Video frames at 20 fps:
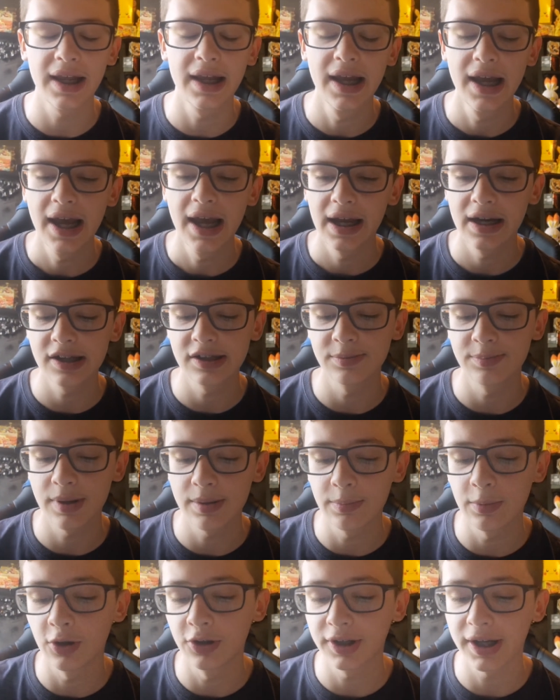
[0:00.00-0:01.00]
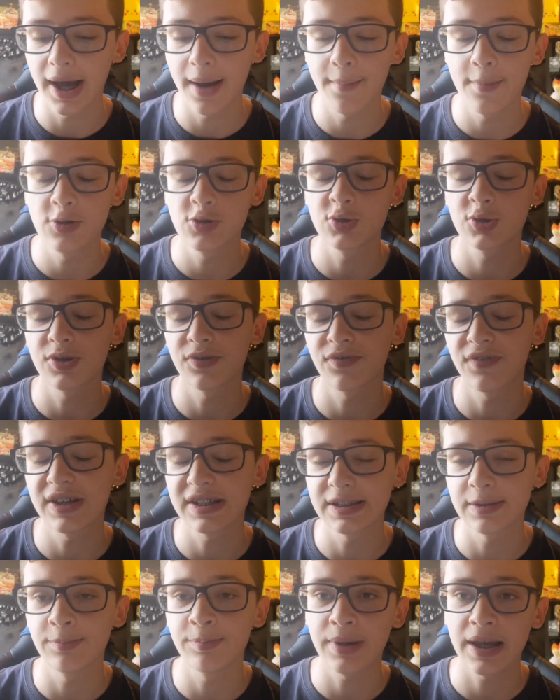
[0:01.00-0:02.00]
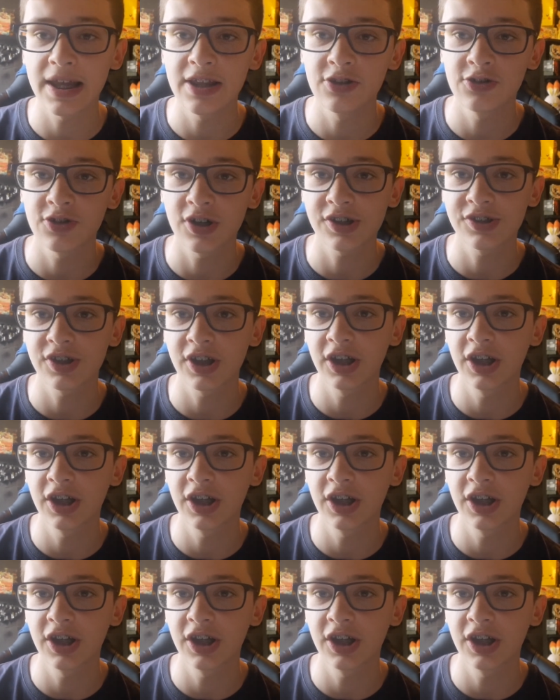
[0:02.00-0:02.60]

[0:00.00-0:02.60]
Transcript: it does a bit more damage, which I think is a bit interesting.